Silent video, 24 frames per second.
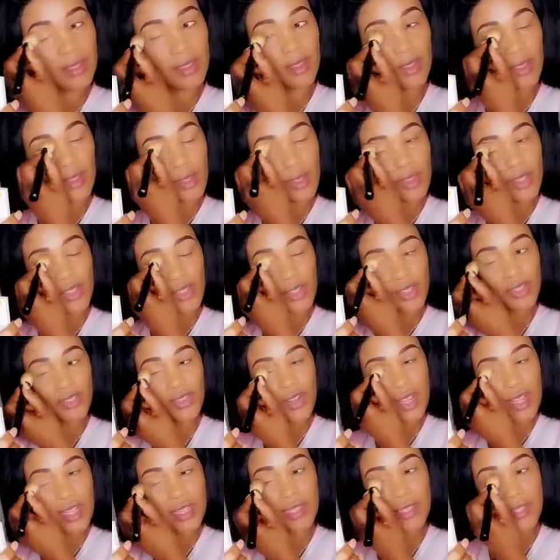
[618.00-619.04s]
No
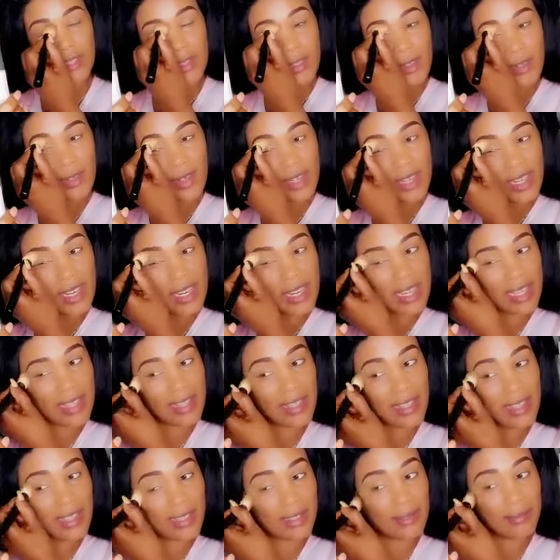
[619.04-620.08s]
stress, no
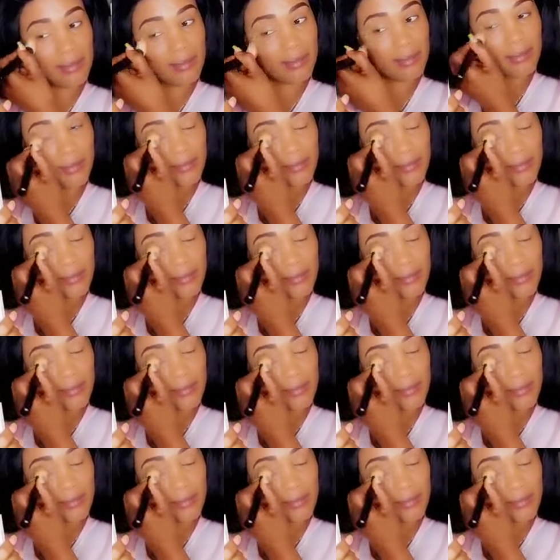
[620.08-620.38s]
nothing.